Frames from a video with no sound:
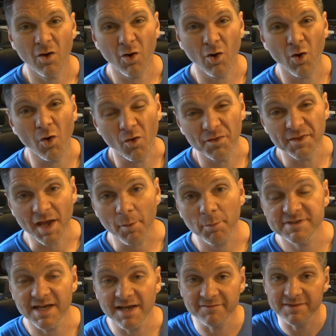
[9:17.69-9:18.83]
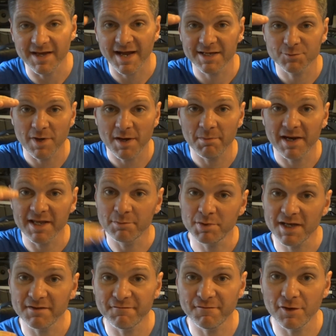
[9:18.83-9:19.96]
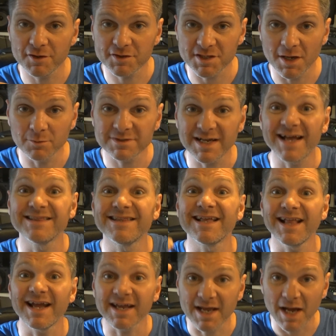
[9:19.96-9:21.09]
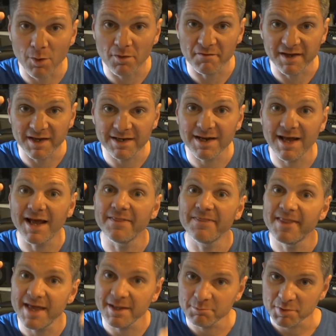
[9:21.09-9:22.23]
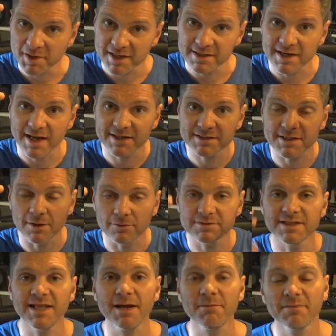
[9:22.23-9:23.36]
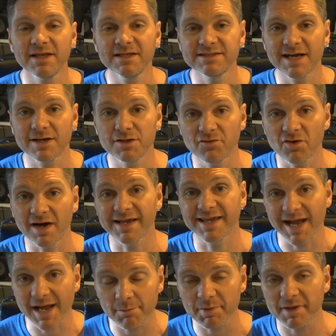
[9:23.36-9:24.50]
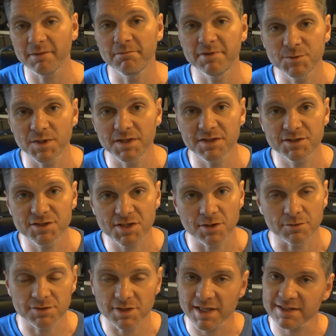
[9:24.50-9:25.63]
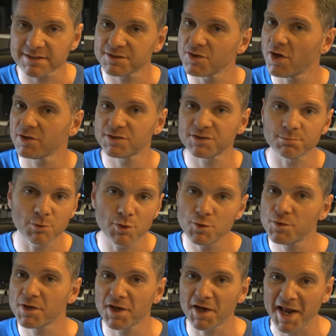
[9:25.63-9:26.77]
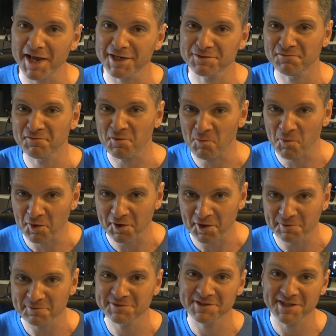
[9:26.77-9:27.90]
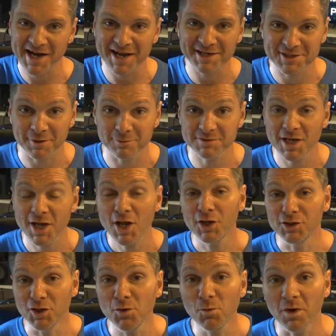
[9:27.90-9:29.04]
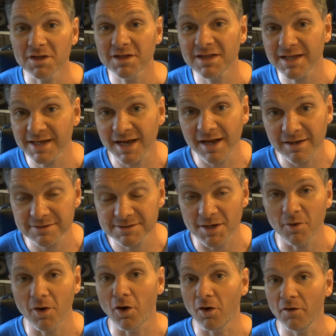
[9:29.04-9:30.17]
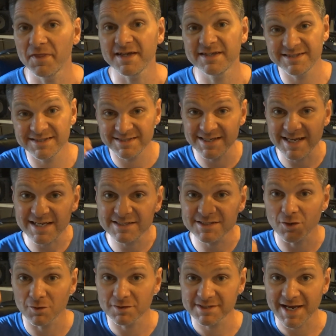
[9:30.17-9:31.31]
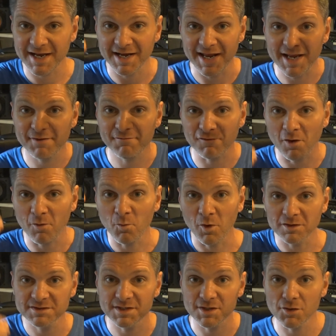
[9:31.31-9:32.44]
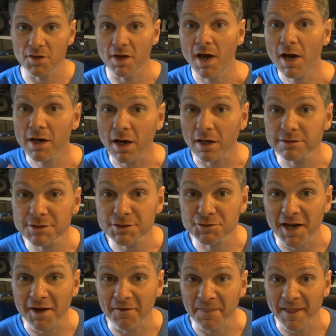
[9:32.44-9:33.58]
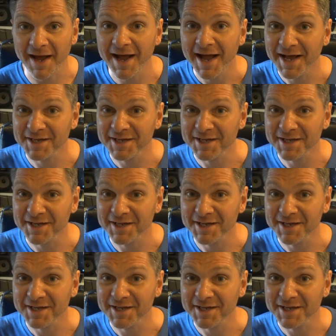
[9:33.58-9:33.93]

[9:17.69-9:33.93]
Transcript: Or the opposite of that is whereby you play the first note and then let go of it and then play the next note. And that means now you've got a gap in between the two. So that's not a smooth connection from one note to the next note. You want legato, or this seesaw technique from one to the other. Concentrate on that.